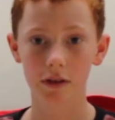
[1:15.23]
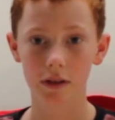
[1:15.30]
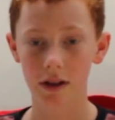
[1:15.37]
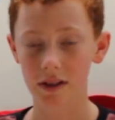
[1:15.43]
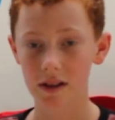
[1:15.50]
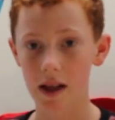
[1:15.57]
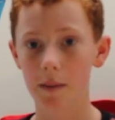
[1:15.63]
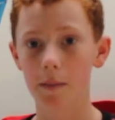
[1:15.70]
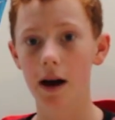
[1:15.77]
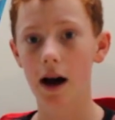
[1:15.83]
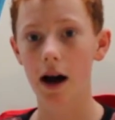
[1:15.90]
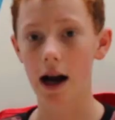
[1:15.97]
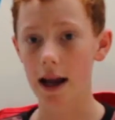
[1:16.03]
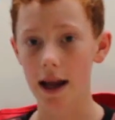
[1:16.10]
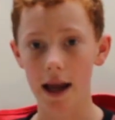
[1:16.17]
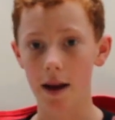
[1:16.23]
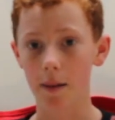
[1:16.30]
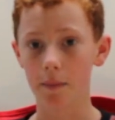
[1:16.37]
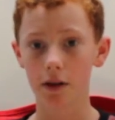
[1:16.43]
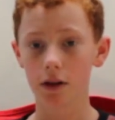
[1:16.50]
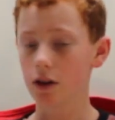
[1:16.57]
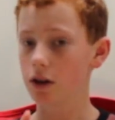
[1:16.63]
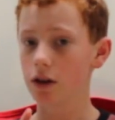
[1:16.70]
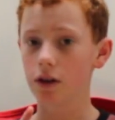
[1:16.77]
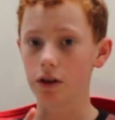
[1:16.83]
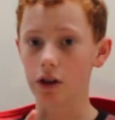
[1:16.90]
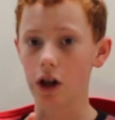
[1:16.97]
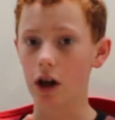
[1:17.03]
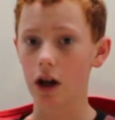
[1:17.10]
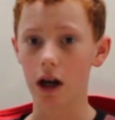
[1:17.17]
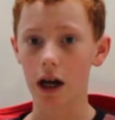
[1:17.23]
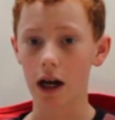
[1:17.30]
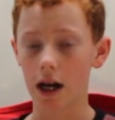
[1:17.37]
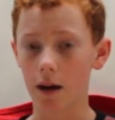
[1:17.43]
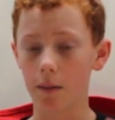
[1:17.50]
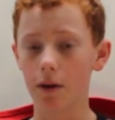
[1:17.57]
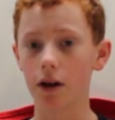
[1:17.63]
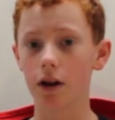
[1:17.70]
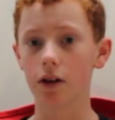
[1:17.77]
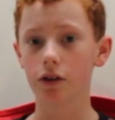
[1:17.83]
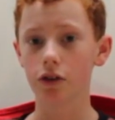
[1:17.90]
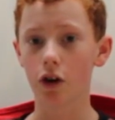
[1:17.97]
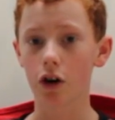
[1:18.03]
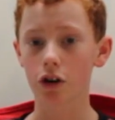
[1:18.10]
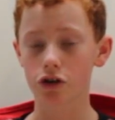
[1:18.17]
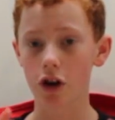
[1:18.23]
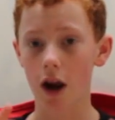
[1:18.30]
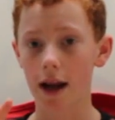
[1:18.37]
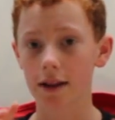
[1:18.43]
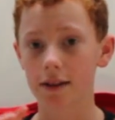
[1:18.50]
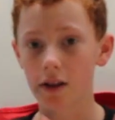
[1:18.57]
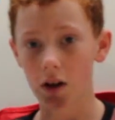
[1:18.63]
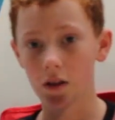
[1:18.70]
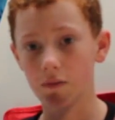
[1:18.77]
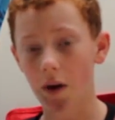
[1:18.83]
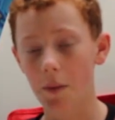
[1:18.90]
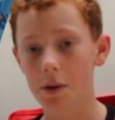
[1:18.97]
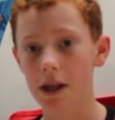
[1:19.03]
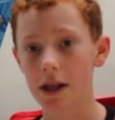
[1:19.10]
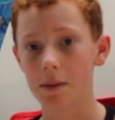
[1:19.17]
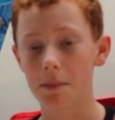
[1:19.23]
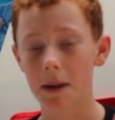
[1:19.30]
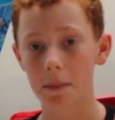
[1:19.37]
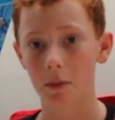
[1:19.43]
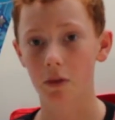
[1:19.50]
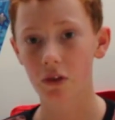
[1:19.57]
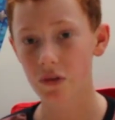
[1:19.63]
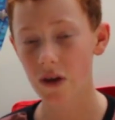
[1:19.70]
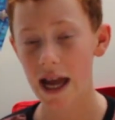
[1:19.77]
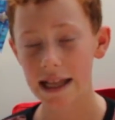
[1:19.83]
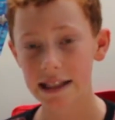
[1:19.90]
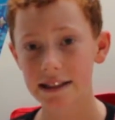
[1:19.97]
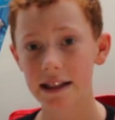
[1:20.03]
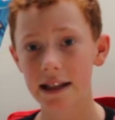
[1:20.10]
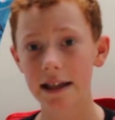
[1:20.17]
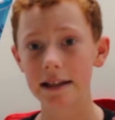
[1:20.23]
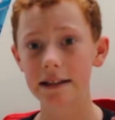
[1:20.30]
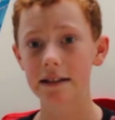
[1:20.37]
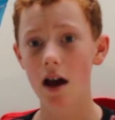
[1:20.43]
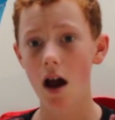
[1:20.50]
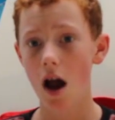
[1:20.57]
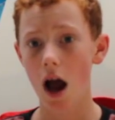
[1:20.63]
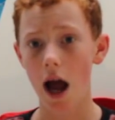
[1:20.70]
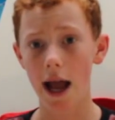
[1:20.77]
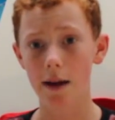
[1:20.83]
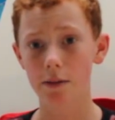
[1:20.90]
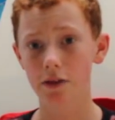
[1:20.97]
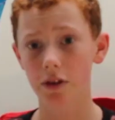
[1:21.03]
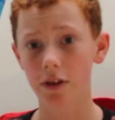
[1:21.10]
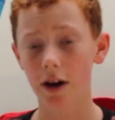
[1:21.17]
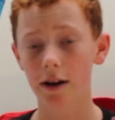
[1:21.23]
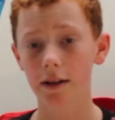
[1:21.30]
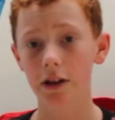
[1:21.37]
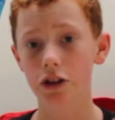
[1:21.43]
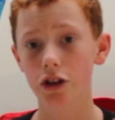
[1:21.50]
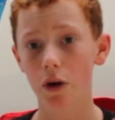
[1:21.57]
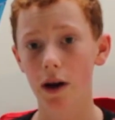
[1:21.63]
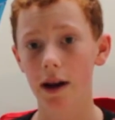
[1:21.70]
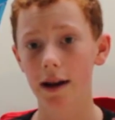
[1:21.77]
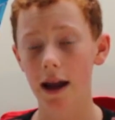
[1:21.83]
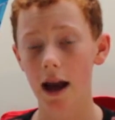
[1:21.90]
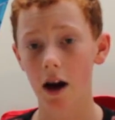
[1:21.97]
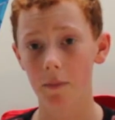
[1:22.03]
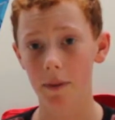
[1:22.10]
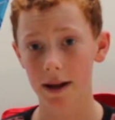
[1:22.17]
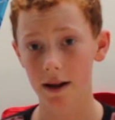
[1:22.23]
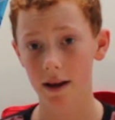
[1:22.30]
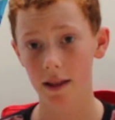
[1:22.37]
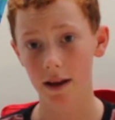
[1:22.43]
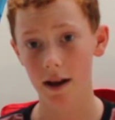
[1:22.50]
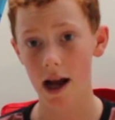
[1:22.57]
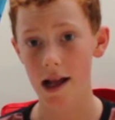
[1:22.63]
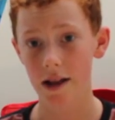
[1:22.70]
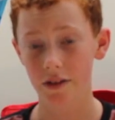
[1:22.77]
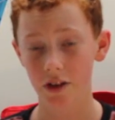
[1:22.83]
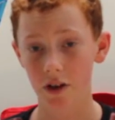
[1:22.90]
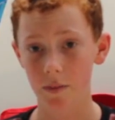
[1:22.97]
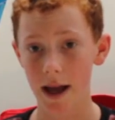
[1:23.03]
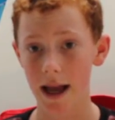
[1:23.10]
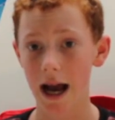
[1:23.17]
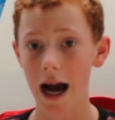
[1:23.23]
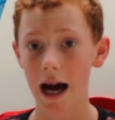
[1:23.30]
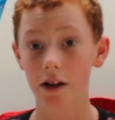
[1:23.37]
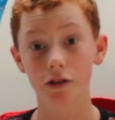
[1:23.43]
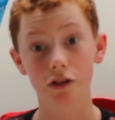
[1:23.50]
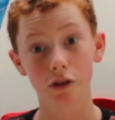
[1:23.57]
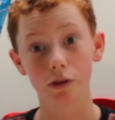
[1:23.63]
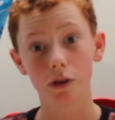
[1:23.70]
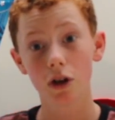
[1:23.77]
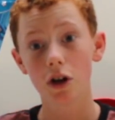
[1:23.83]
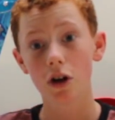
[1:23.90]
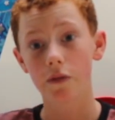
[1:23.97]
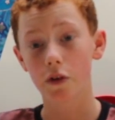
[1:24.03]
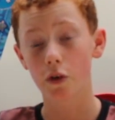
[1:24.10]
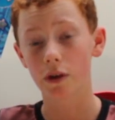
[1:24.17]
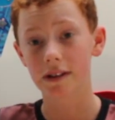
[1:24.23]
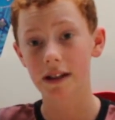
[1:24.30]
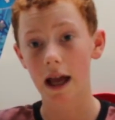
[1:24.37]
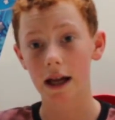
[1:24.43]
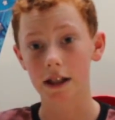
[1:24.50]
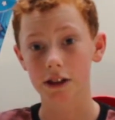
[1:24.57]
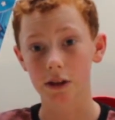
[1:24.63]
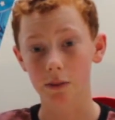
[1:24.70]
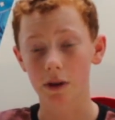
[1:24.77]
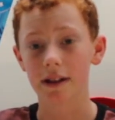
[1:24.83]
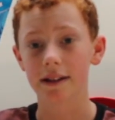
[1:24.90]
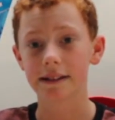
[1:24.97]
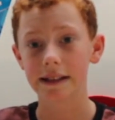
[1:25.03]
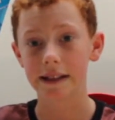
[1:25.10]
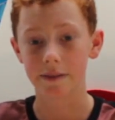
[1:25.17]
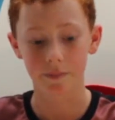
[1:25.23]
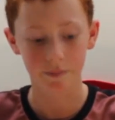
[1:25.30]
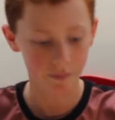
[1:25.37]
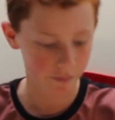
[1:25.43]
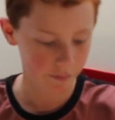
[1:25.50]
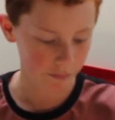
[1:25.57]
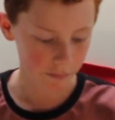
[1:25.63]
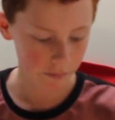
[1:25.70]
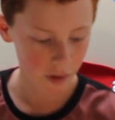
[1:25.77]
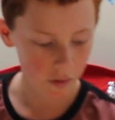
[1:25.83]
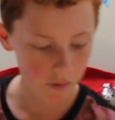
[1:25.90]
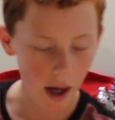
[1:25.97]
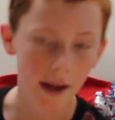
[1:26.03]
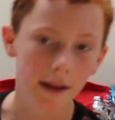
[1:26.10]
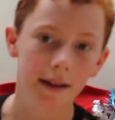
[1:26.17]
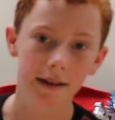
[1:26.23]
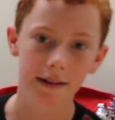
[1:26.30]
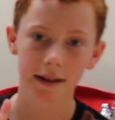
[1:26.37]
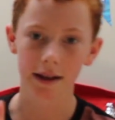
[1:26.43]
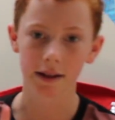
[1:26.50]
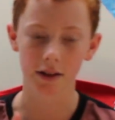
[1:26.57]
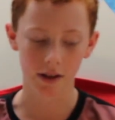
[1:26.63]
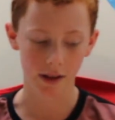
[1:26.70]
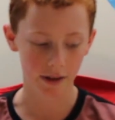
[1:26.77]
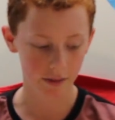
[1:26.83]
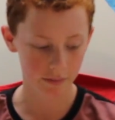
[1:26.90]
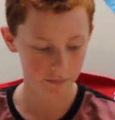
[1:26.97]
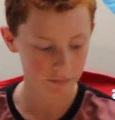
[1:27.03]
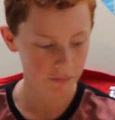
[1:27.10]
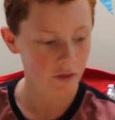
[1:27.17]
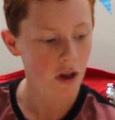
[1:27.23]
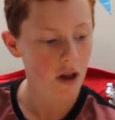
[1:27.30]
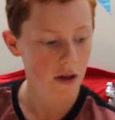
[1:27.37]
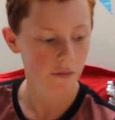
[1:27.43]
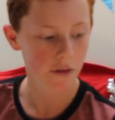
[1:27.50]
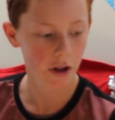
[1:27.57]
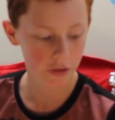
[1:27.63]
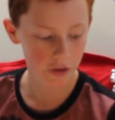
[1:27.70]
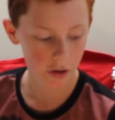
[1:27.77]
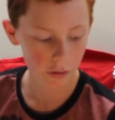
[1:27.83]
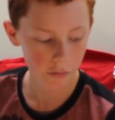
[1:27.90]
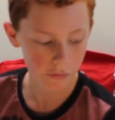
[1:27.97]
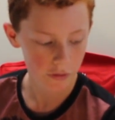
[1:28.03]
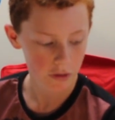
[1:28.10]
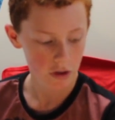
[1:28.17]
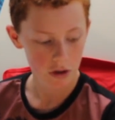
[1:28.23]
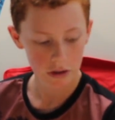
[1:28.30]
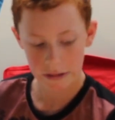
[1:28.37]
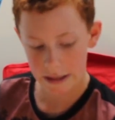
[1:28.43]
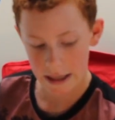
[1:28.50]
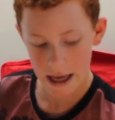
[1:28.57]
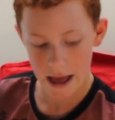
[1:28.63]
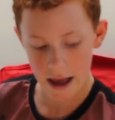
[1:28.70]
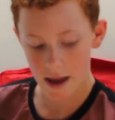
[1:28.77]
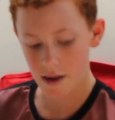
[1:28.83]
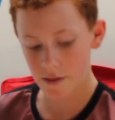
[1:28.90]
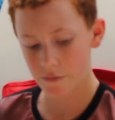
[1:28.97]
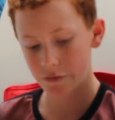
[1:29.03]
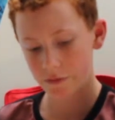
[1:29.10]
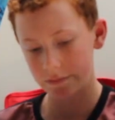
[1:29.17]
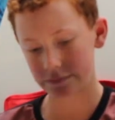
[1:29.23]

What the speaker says: disclaimer, I am not trying to rub it in people's faces. I am just currently showing the kindness of my heart to viewers that I actually want to see. Right, let's get into this. First off, we have